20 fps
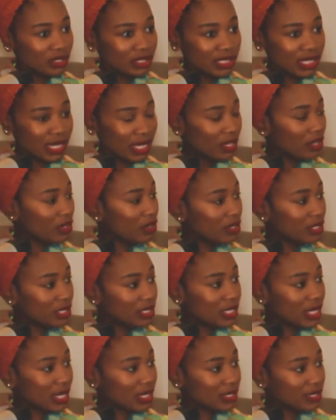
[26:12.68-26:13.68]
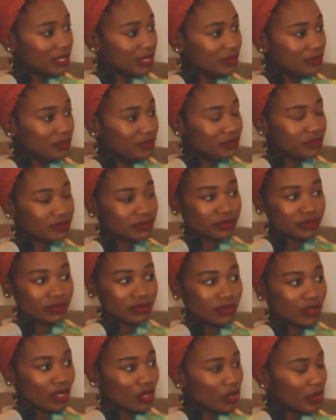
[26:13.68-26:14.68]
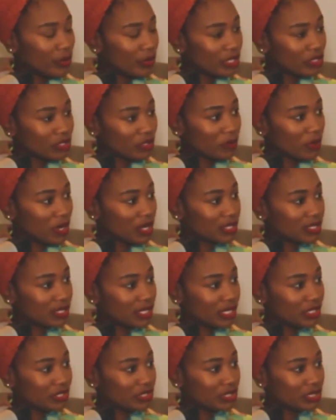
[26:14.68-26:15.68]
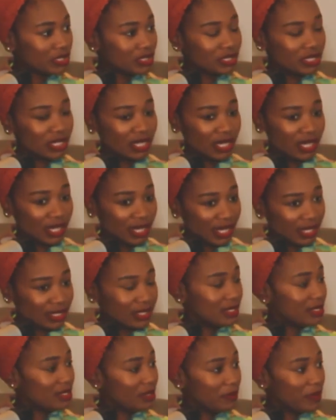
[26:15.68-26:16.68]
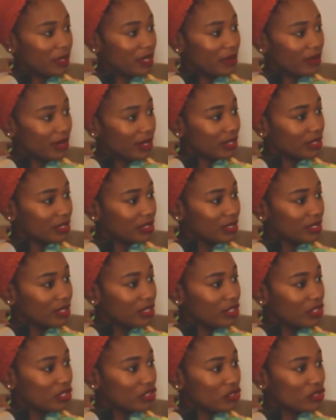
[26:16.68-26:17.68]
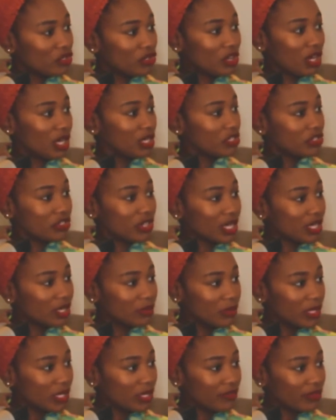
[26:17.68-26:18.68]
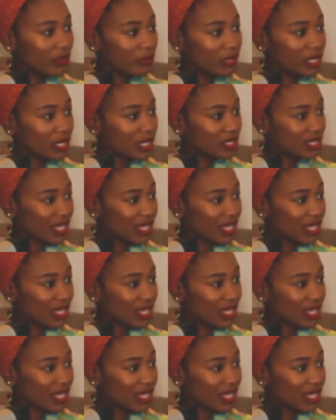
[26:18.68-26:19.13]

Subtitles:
getting on a taxi, going to Park Station, and disappearing. So you can't track me if I'm in a